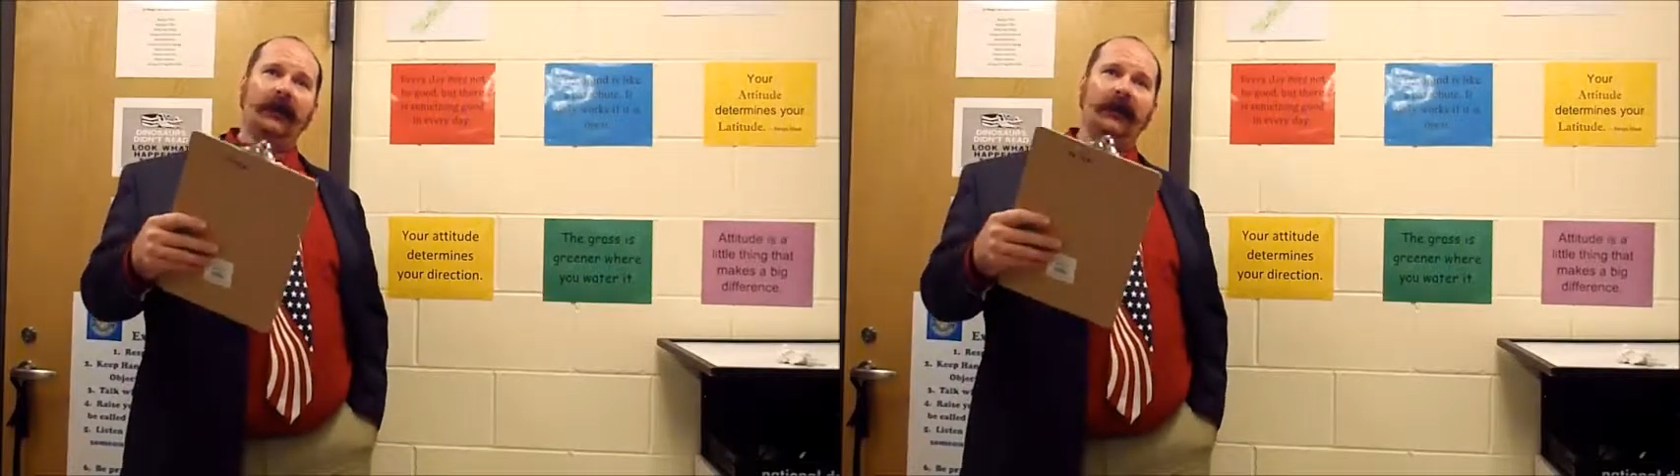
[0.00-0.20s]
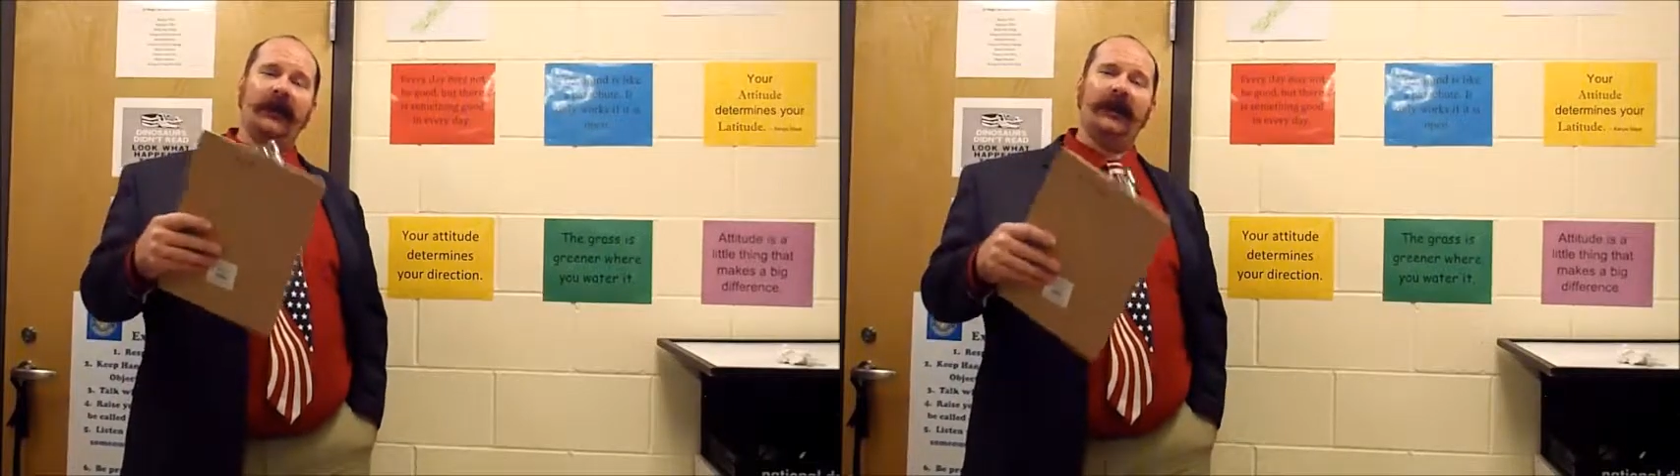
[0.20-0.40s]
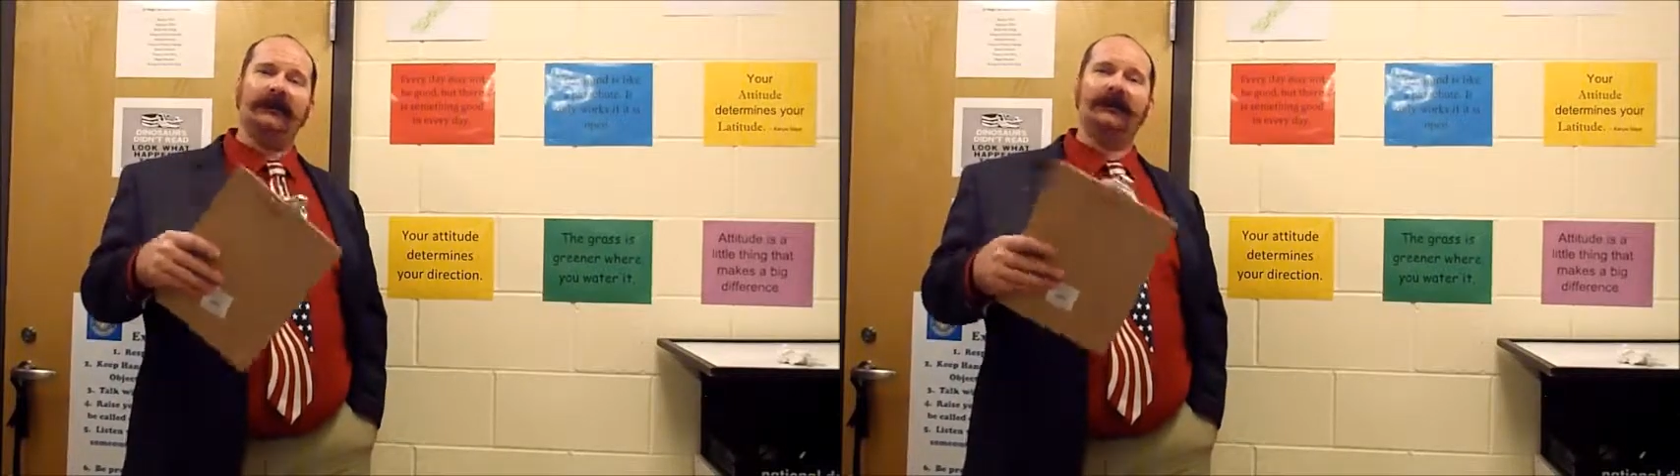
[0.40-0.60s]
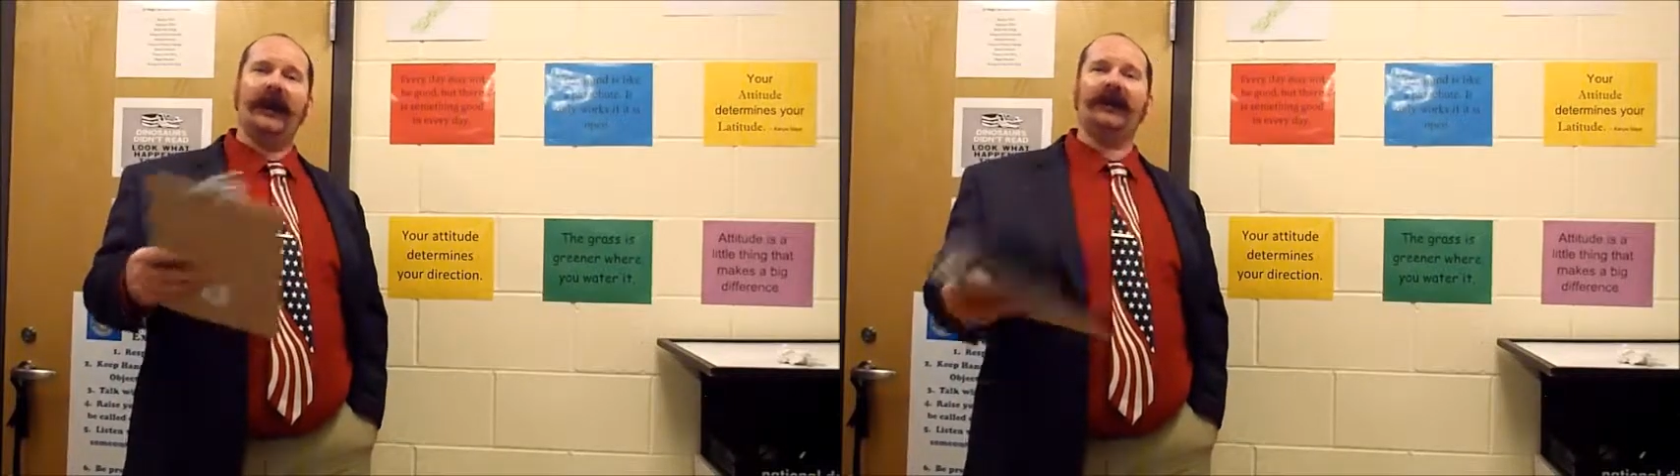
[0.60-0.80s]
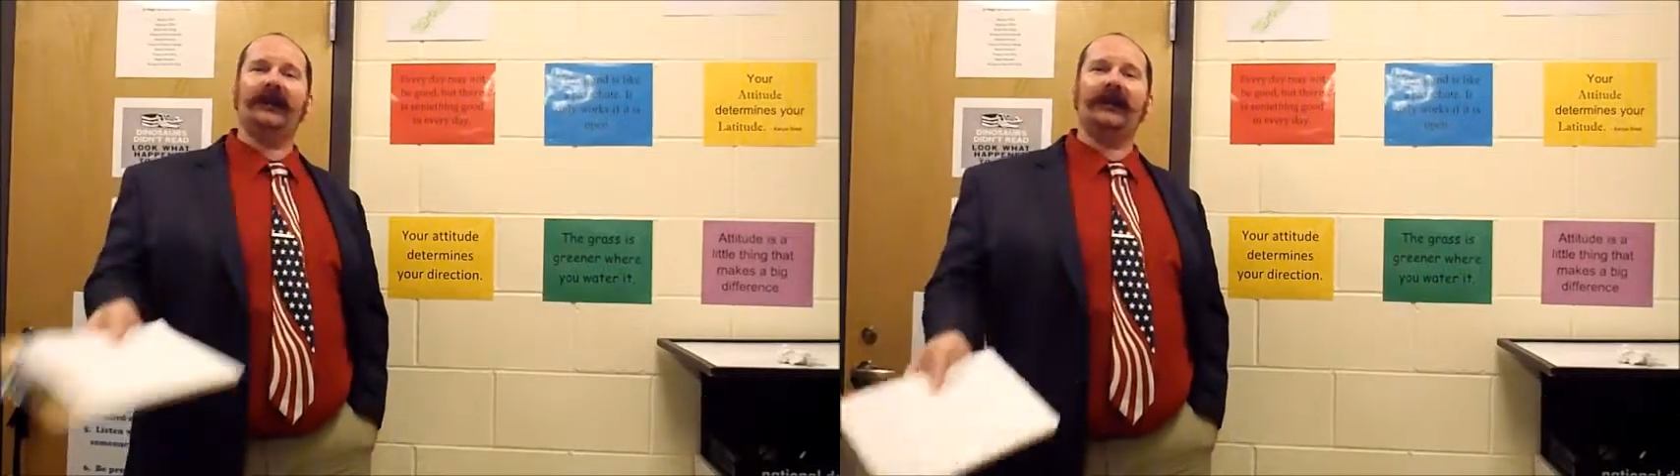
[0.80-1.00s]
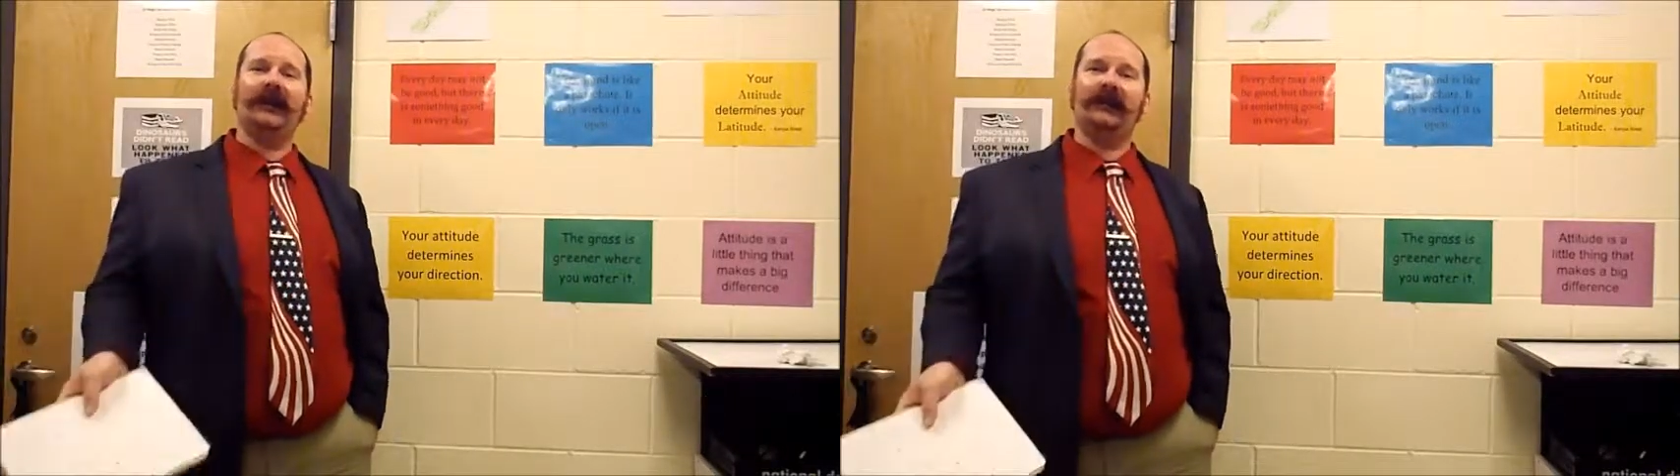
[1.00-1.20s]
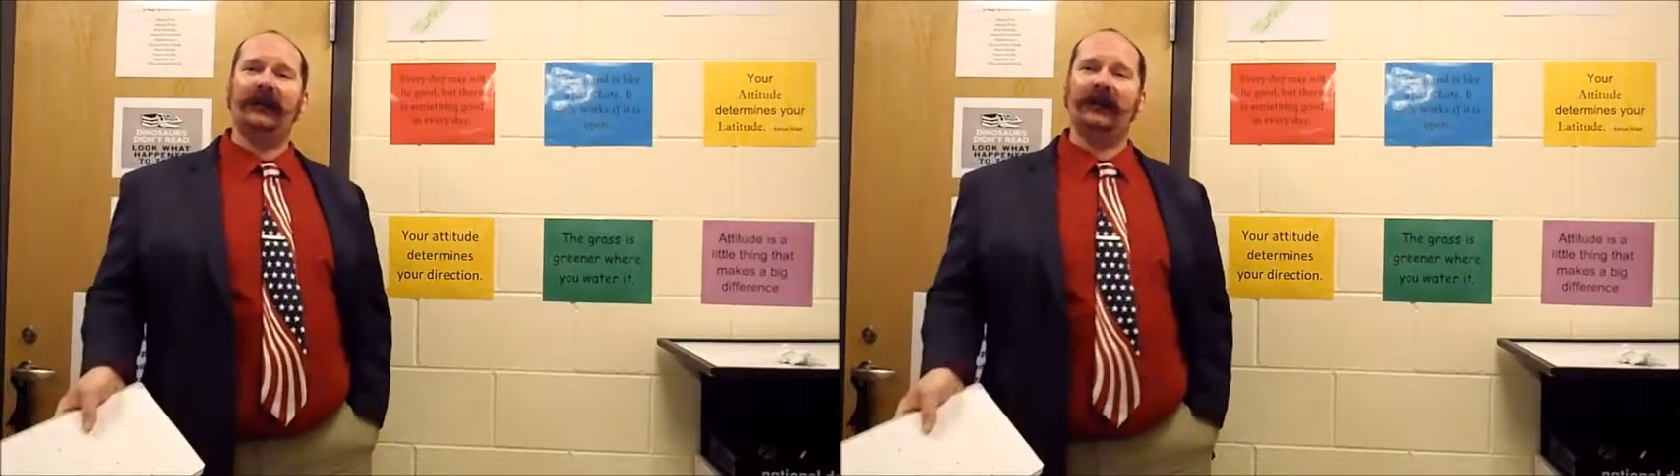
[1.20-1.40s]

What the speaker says: go ahead and try to leave this